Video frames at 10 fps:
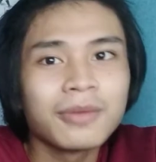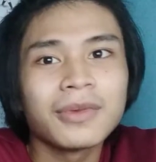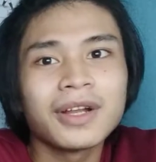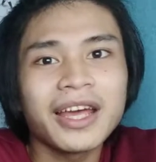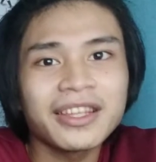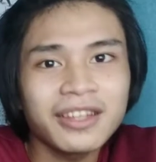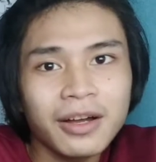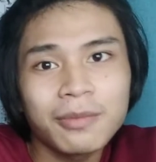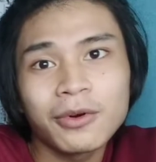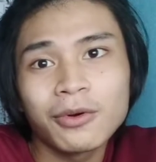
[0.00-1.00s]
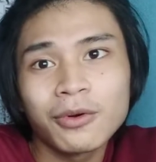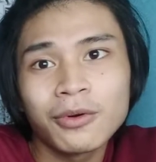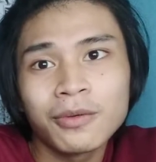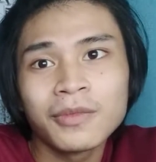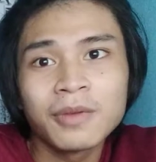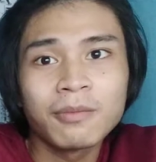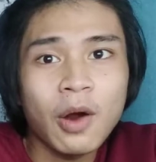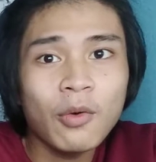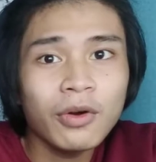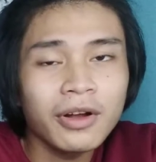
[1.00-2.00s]
light up or
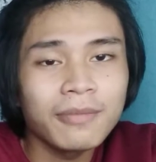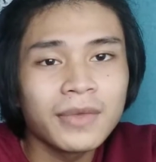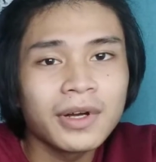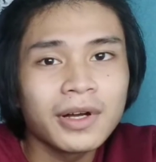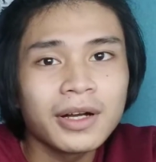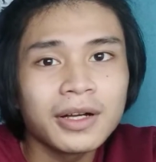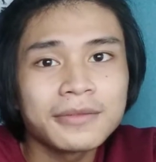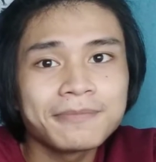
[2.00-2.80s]
power up the